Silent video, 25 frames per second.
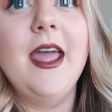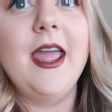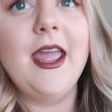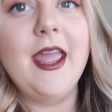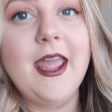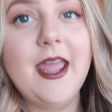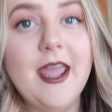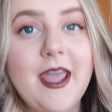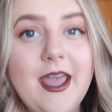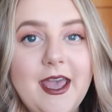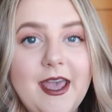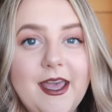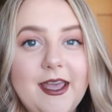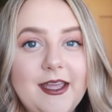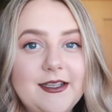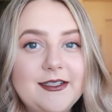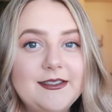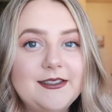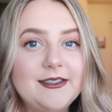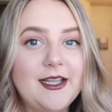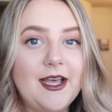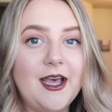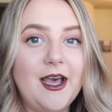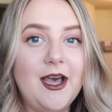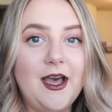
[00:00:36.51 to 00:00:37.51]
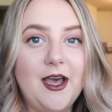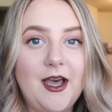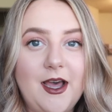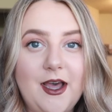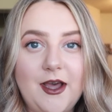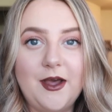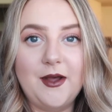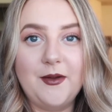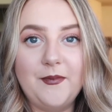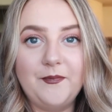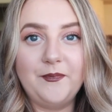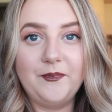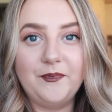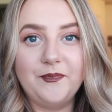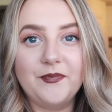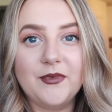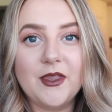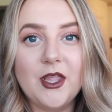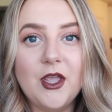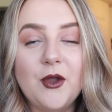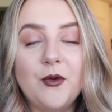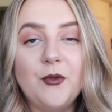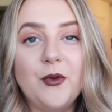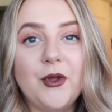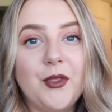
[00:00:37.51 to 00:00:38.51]
And um,
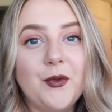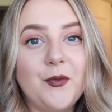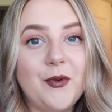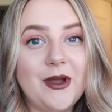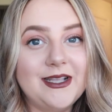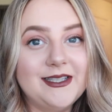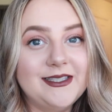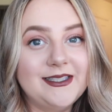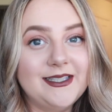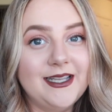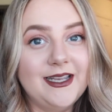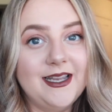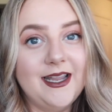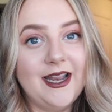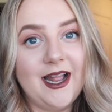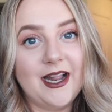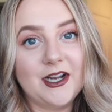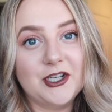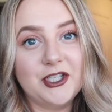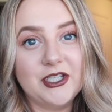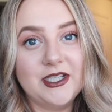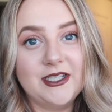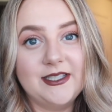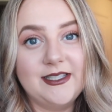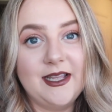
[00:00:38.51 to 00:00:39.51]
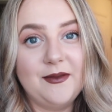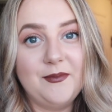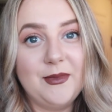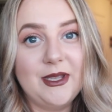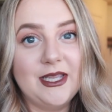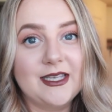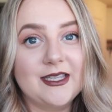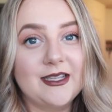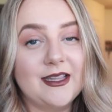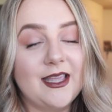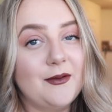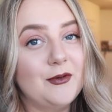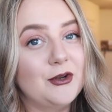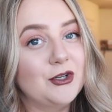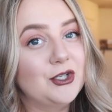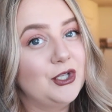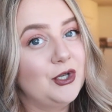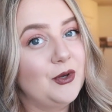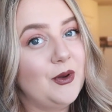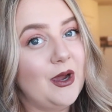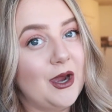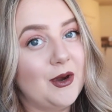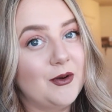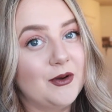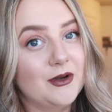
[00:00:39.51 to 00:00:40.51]
with Westyn, it actually sent me into labor
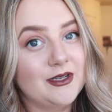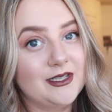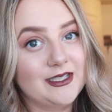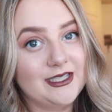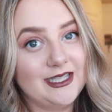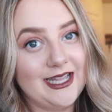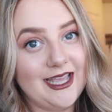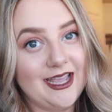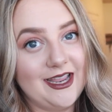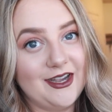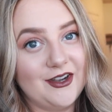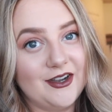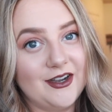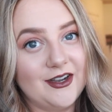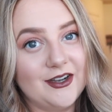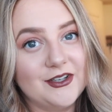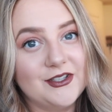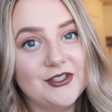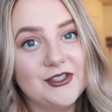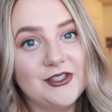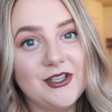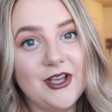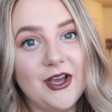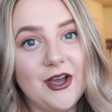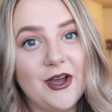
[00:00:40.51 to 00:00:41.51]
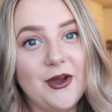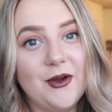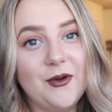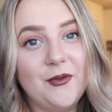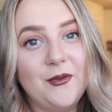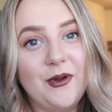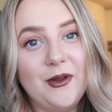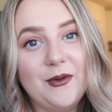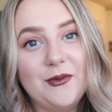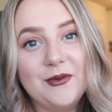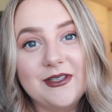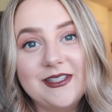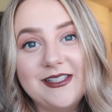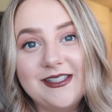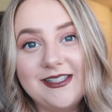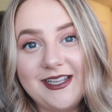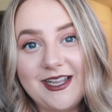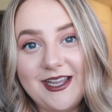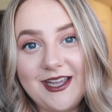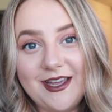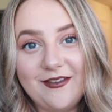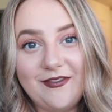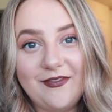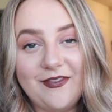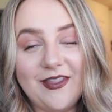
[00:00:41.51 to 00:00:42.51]
two hours later. So we will
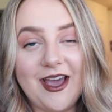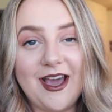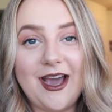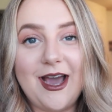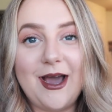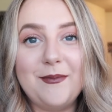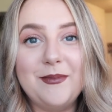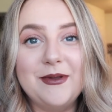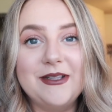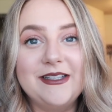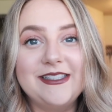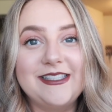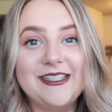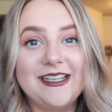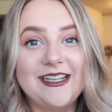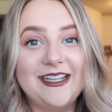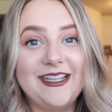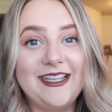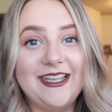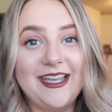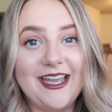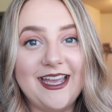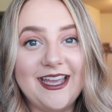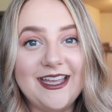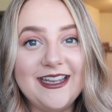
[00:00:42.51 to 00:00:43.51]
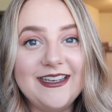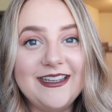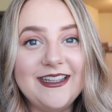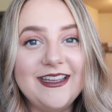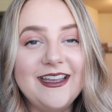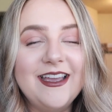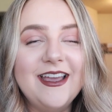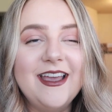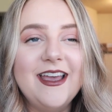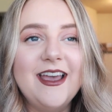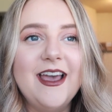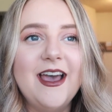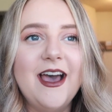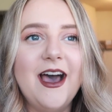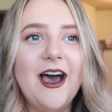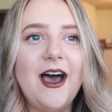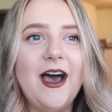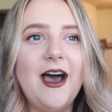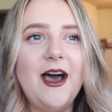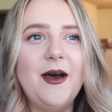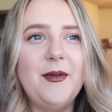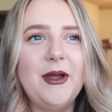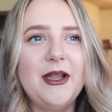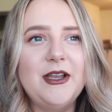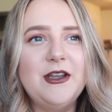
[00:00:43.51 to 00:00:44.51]
see if that happens again.
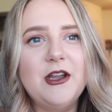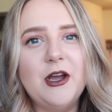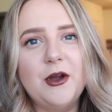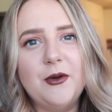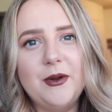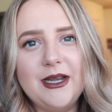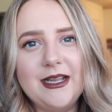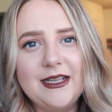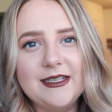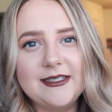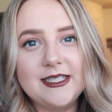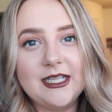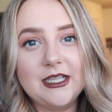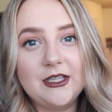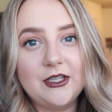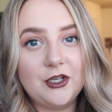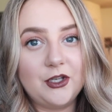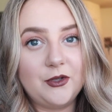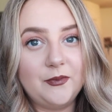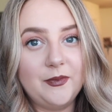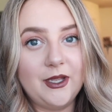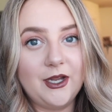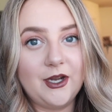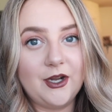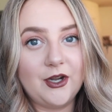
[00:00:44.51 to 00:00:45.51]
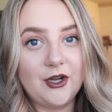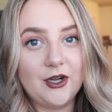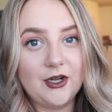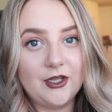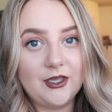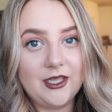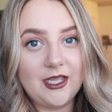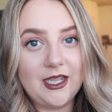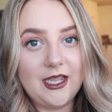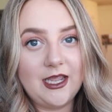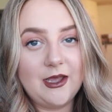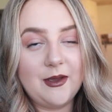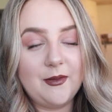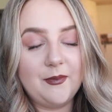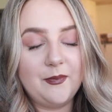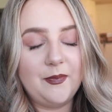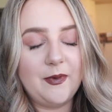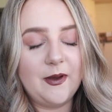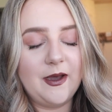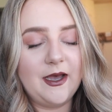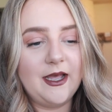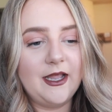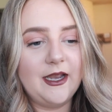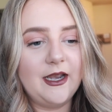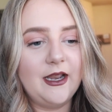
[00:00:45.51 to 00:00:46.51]
Um, I know it is a little bit early,
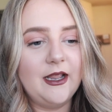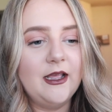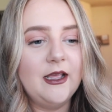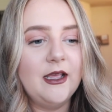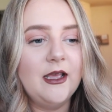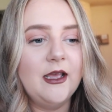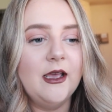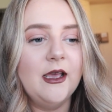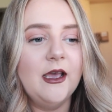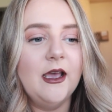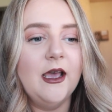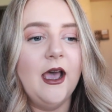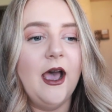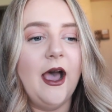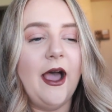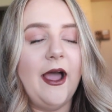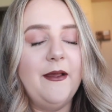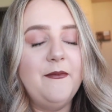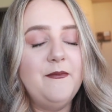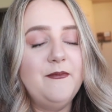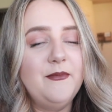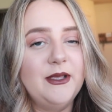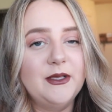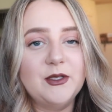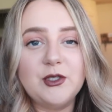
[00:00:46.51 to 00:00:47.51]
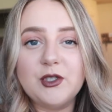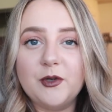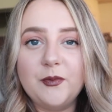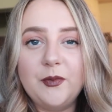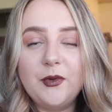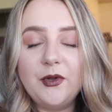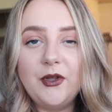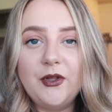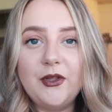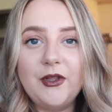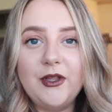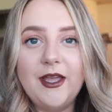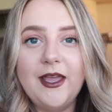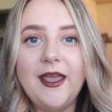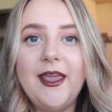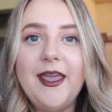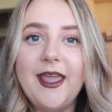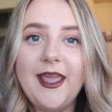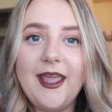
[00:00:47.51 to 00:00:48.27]
but I'm miserable.